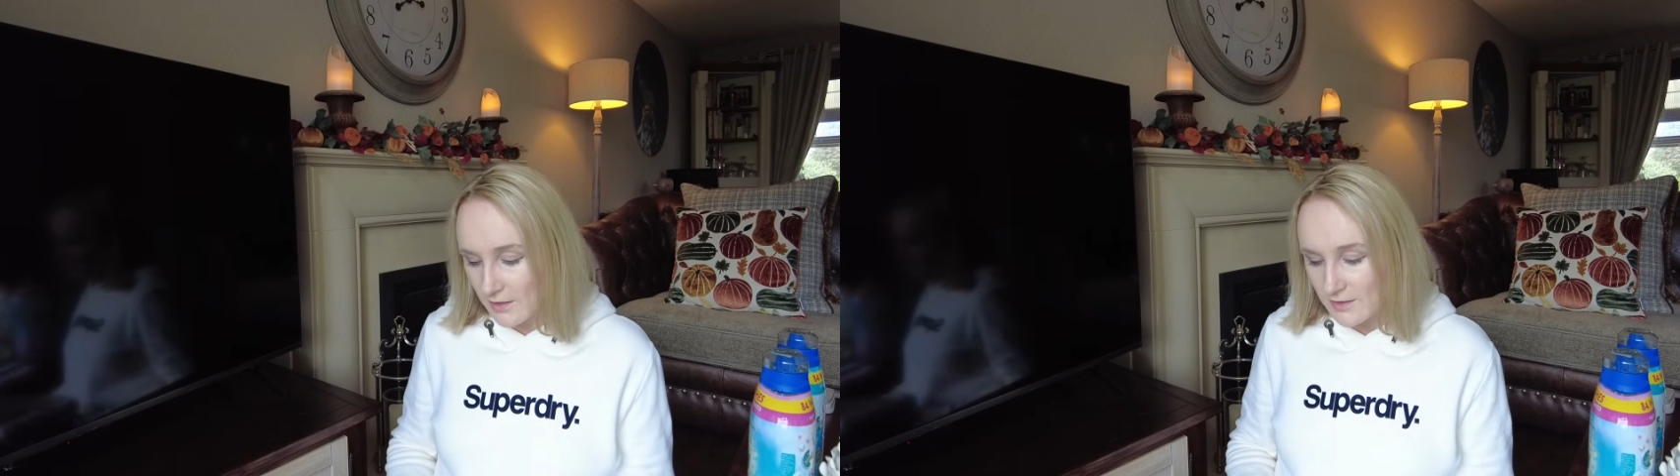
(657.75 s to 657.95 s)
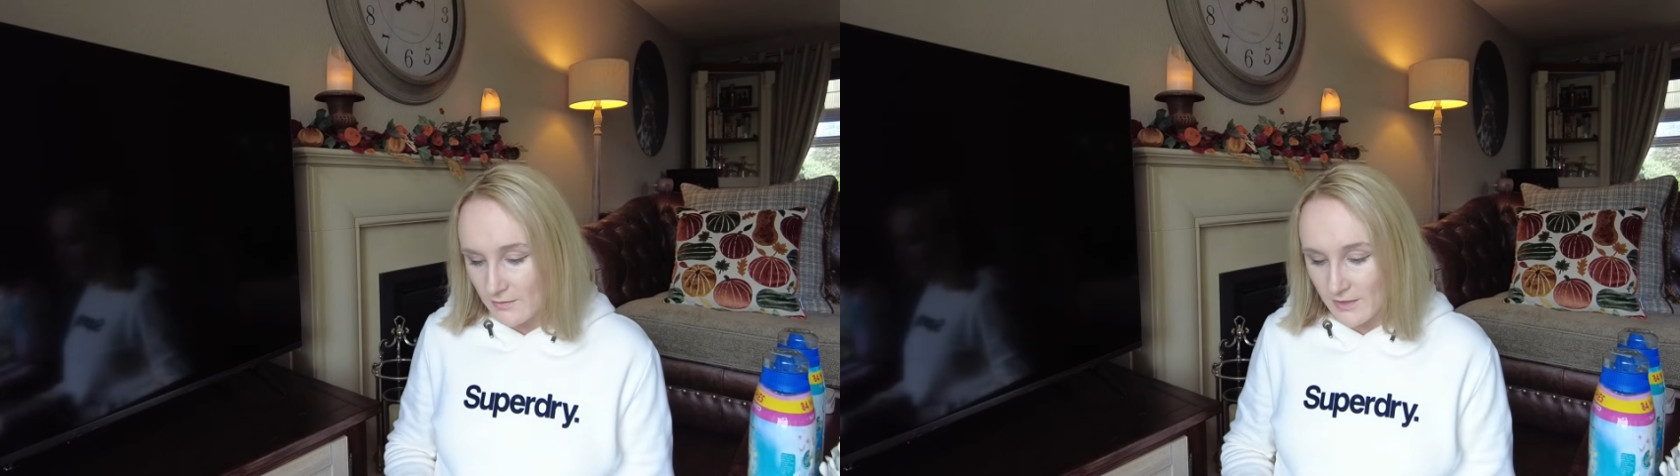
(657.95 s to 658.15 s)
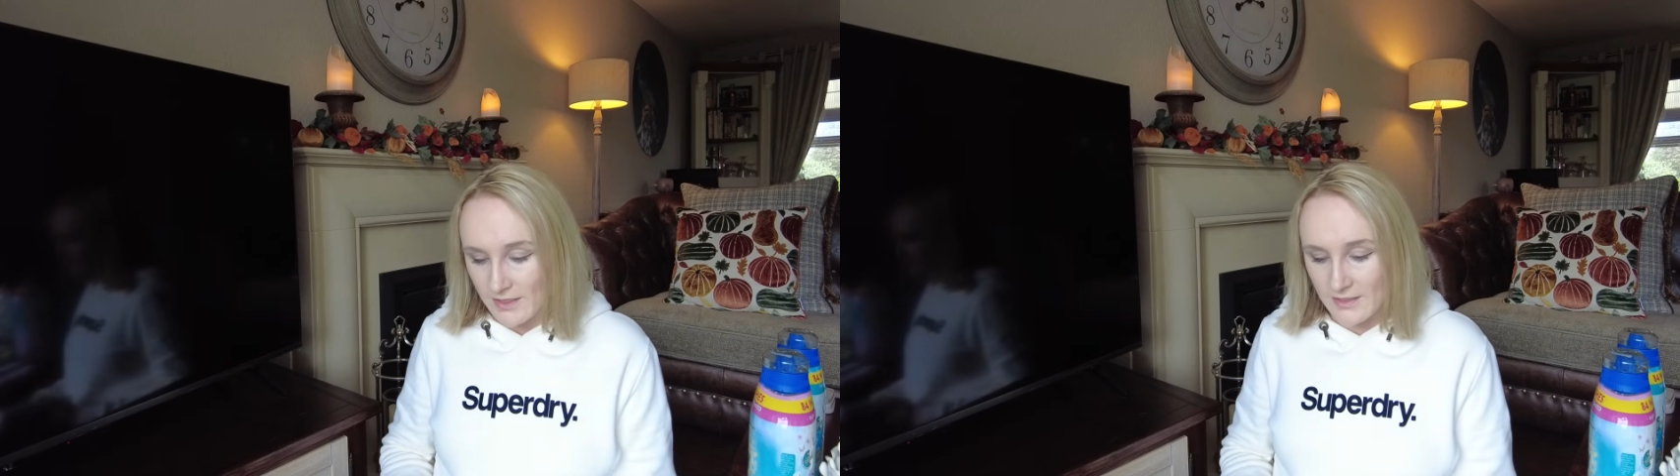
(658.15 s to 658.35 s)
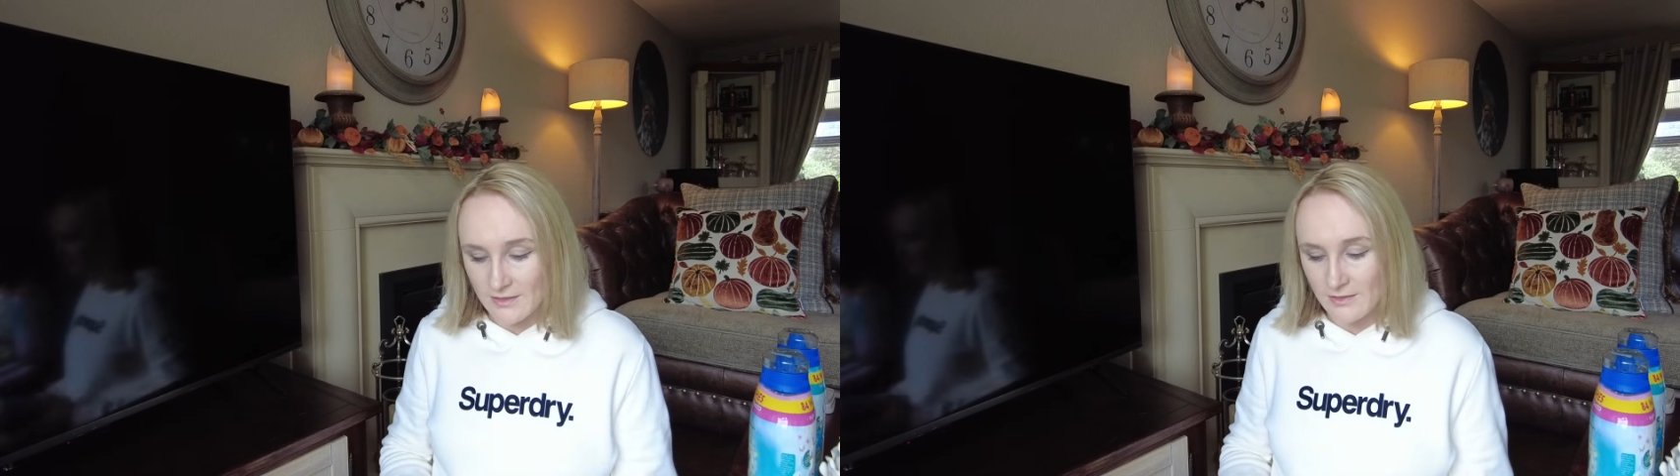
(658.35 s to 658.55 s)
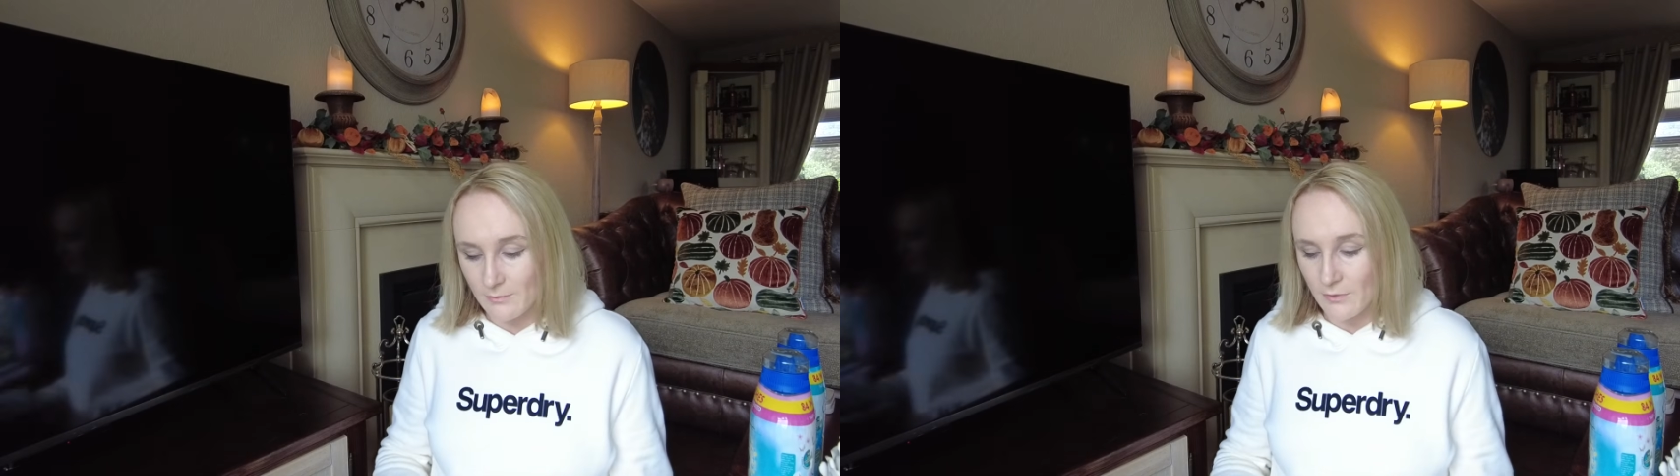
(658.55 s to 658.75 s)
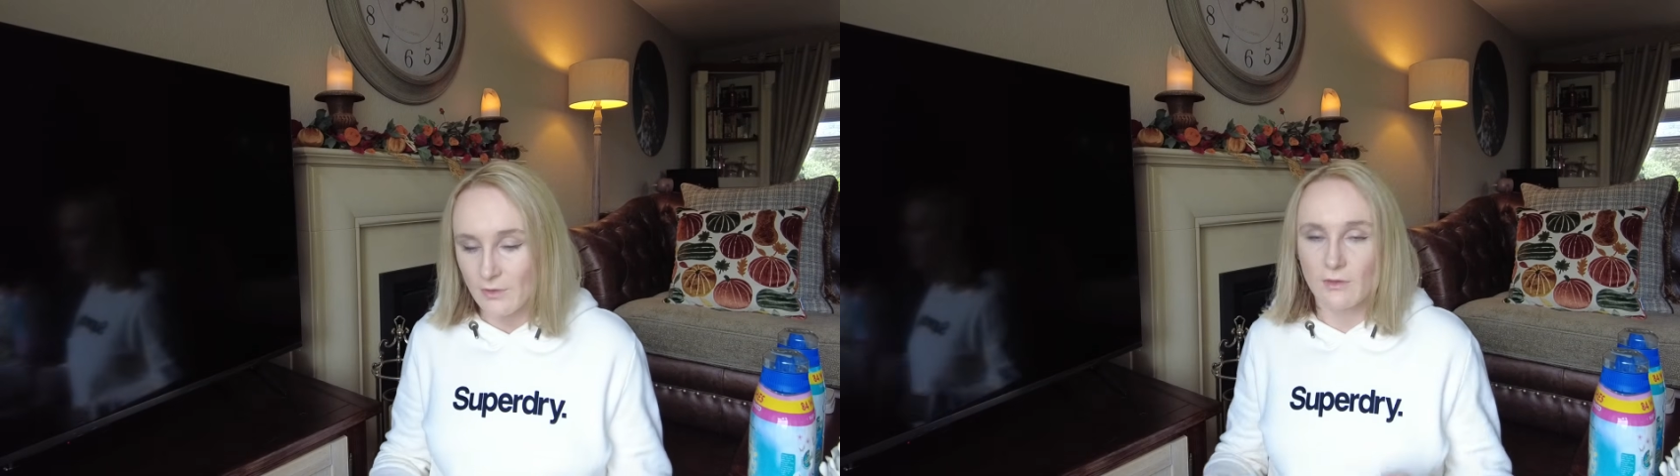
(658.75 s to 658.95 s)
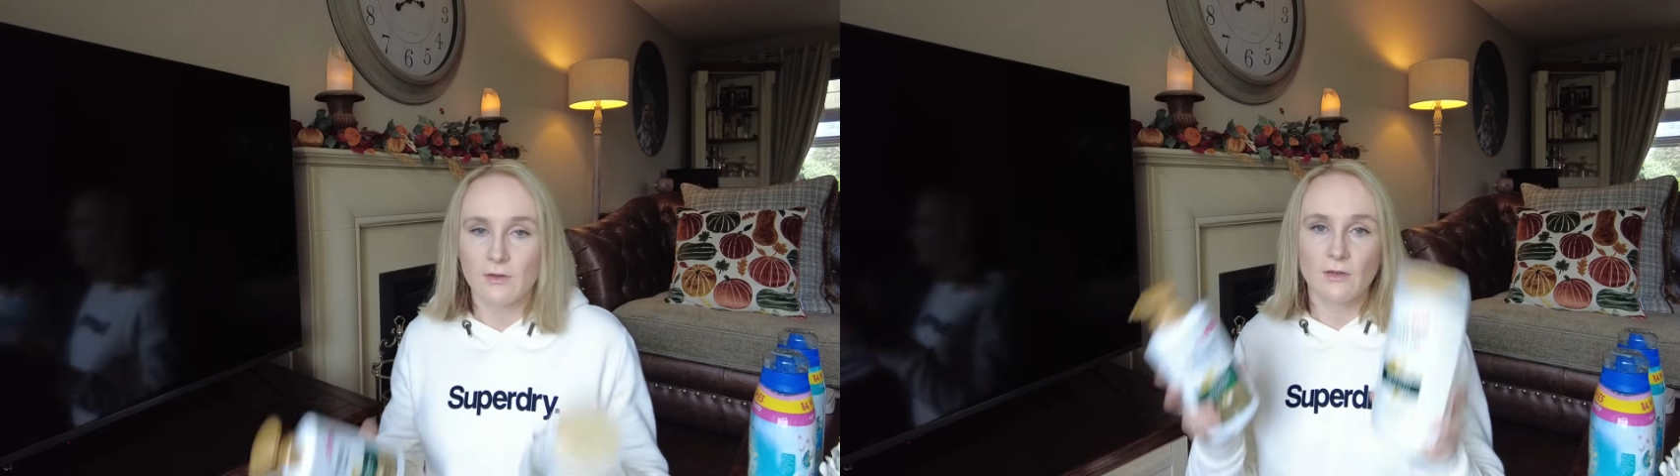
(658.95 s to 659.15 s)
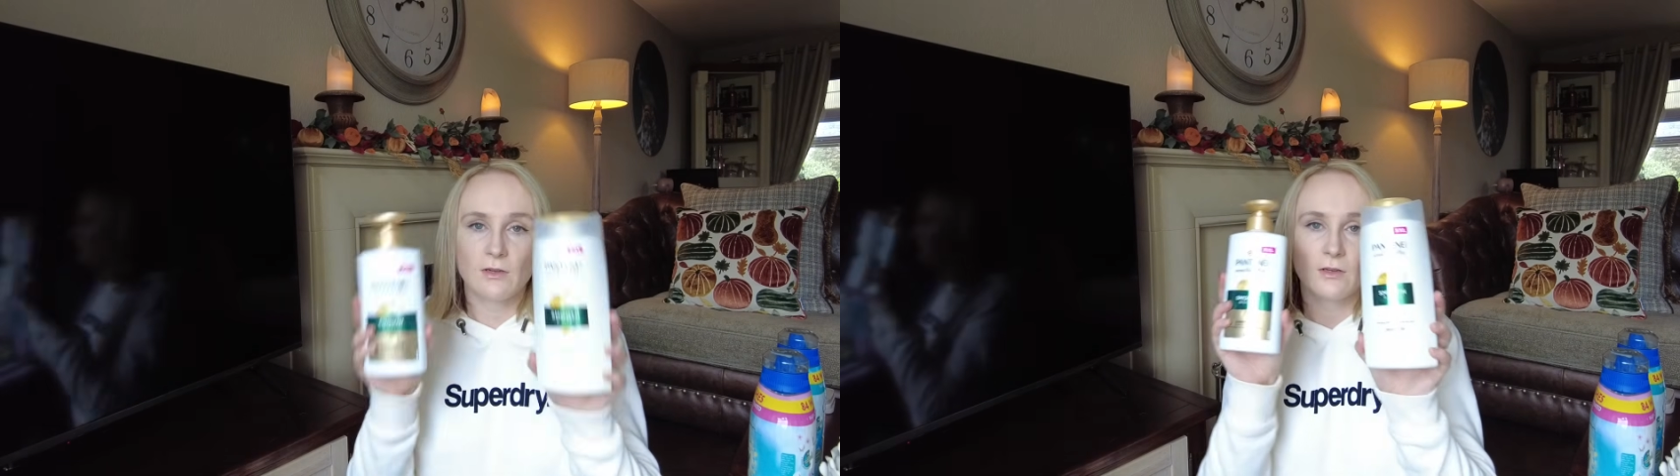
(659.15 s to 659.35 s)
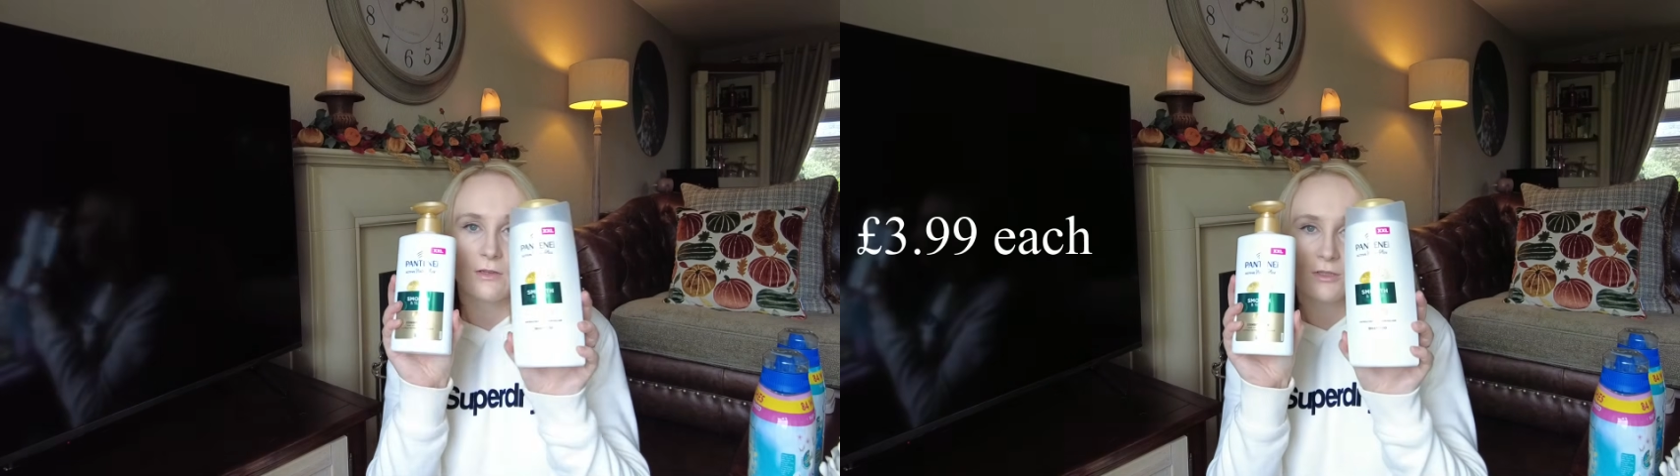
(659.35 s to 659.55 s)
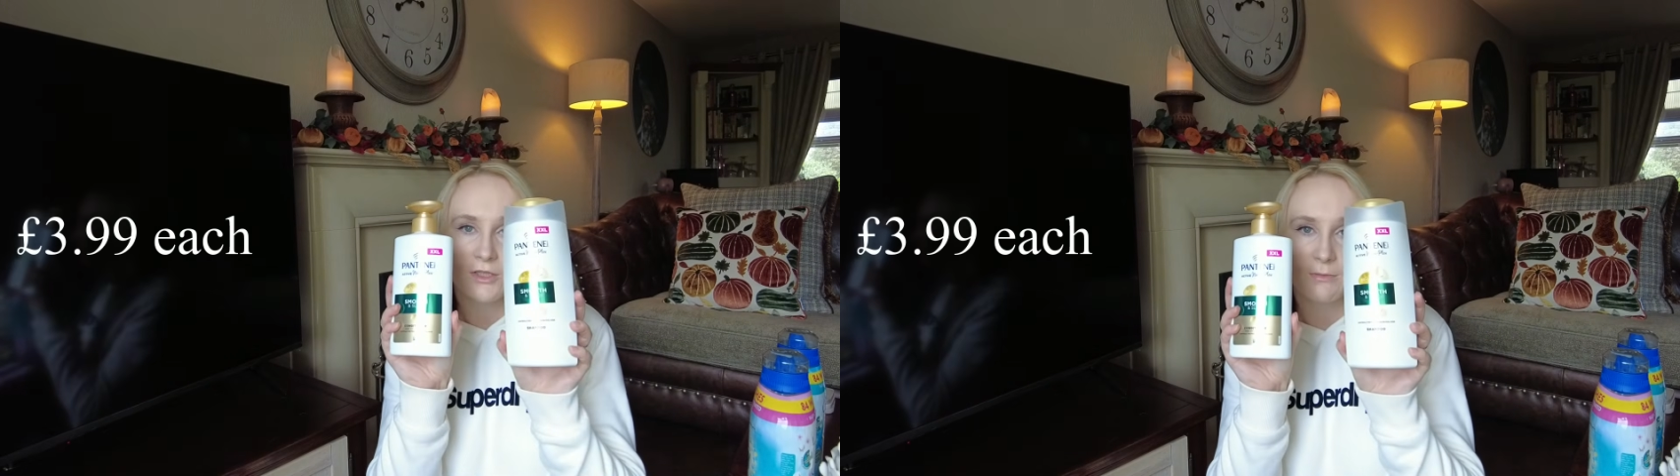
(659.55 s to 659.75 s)
So I needed some more
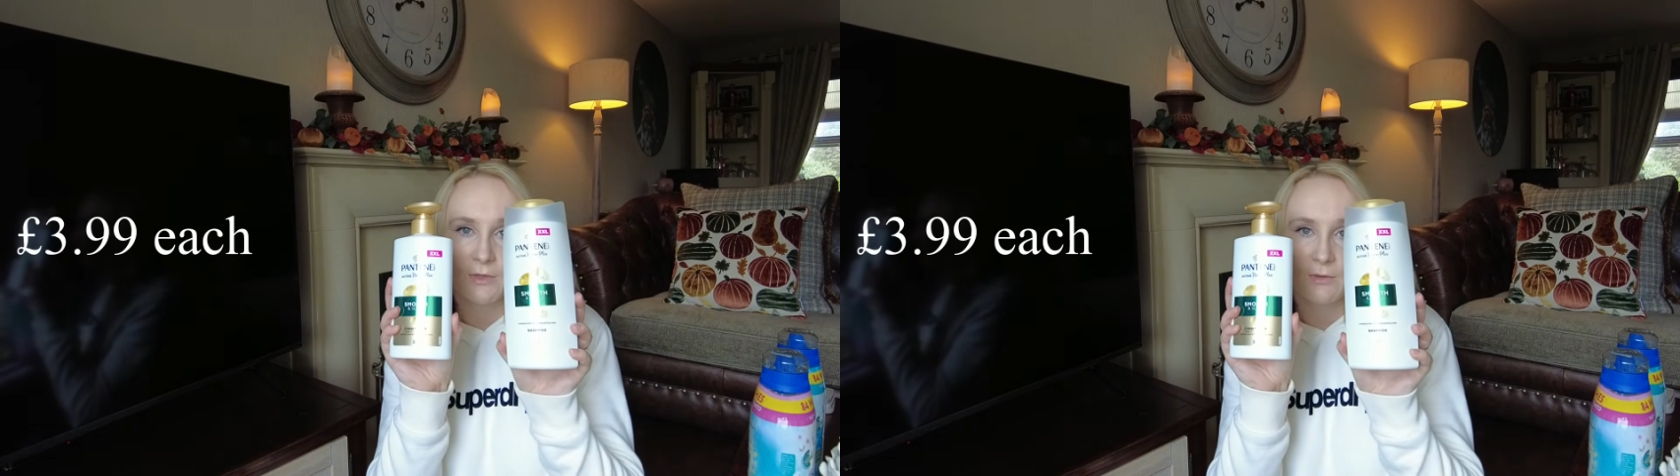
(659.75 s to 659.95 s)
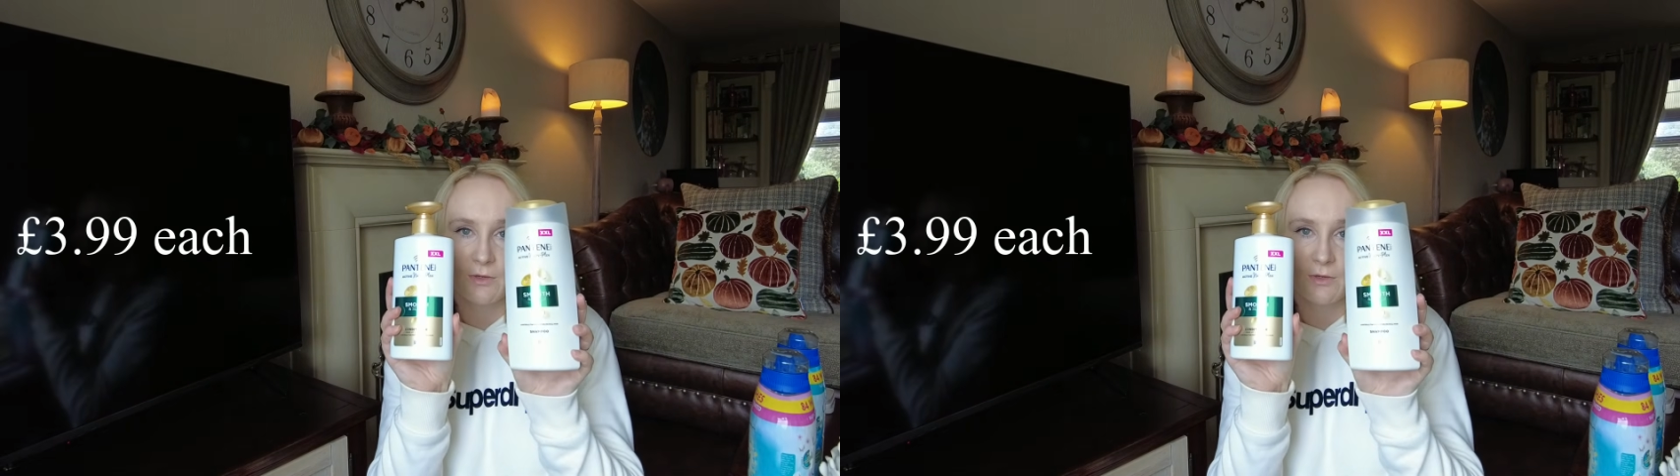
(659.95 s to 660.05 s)
shampoo and